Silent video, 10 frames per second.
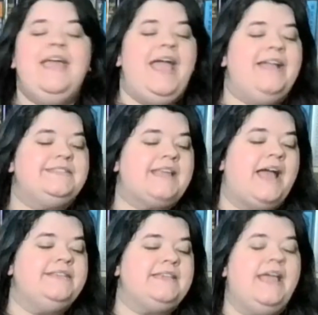And
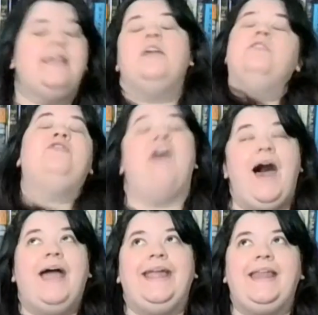Skye's like,
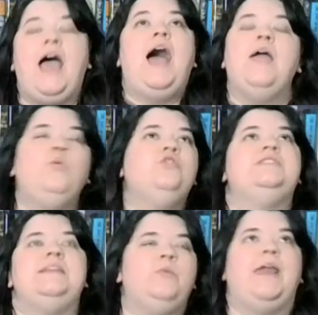fine, I will
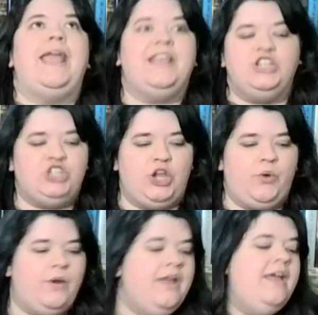see what I can
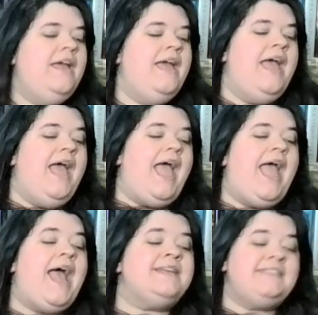do.
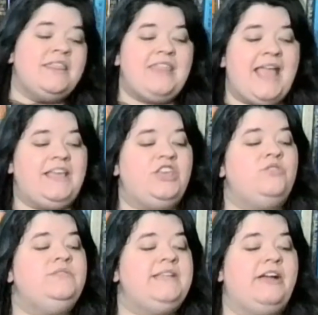As a thank
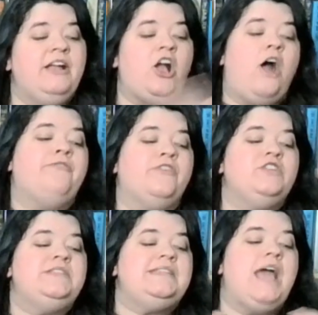you, Derek
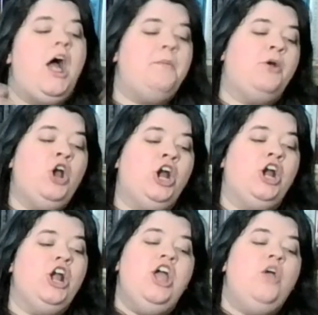offers to help
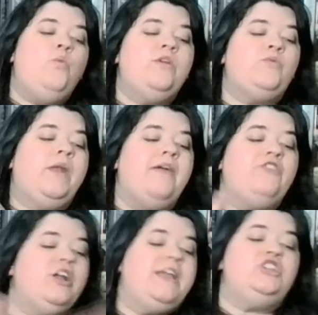her with
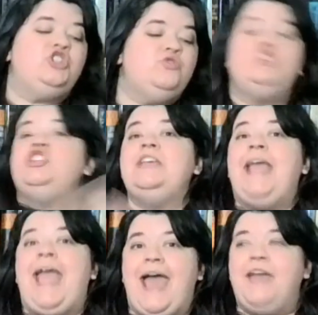whatever issue she
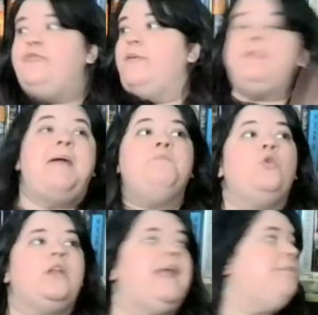had from that
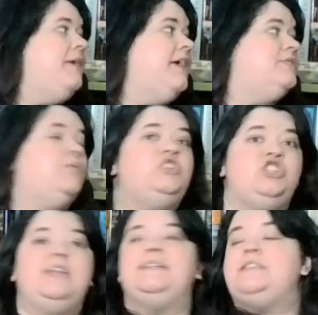morning, because when
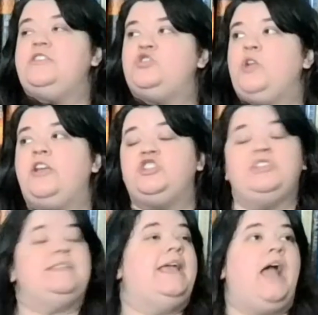she gets in his truck,
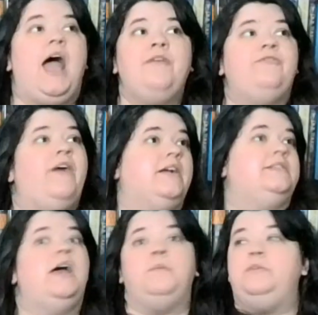she's like, I
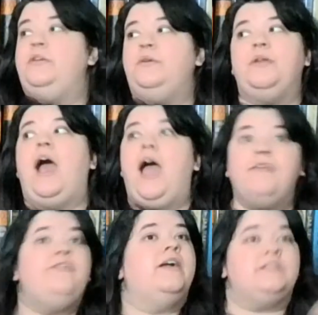fucked up, dude. I
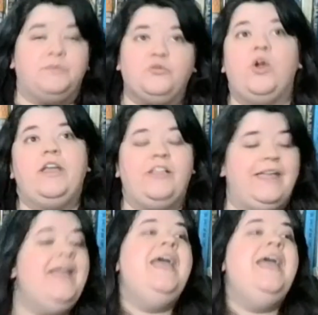fucked up royally.